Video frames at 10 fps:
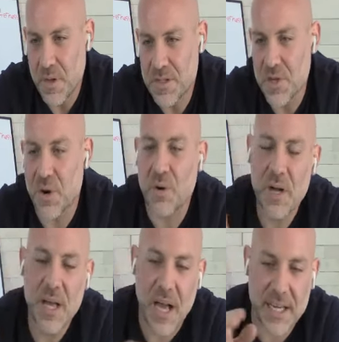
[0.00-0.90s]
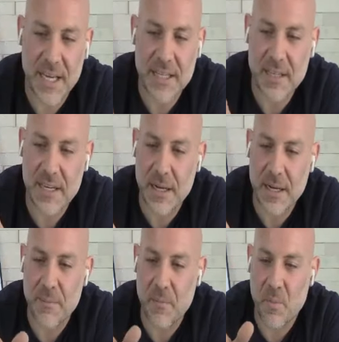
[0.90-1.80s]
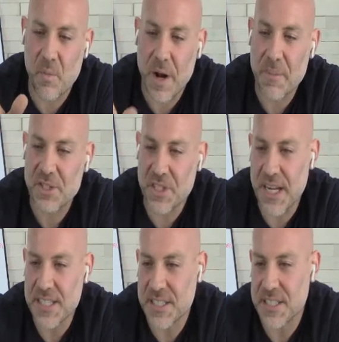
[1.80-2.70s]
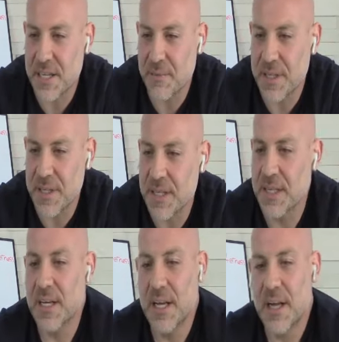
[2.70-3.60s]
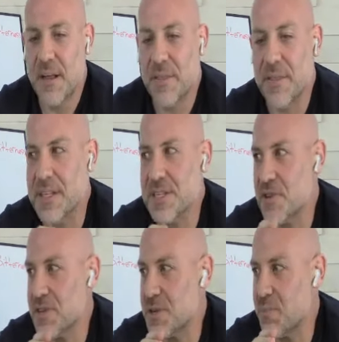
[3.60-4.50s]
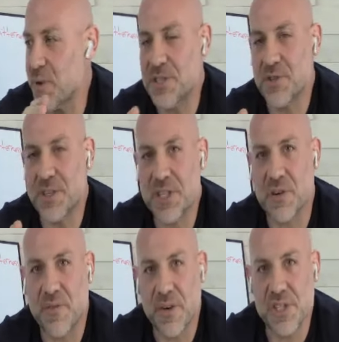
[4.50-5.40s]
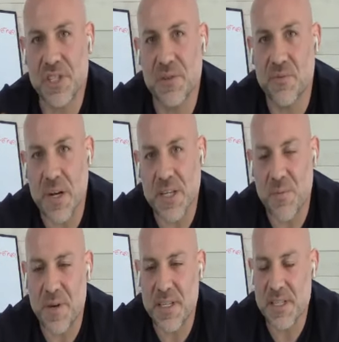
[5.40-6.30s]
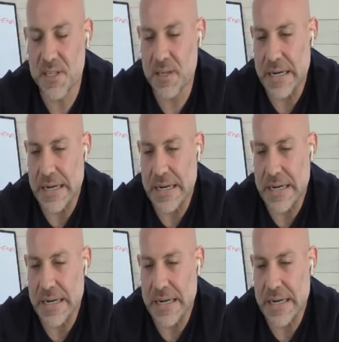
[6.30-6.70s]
So again, what I mentioned next is going to be, these are some pretty traditional versions of recipes.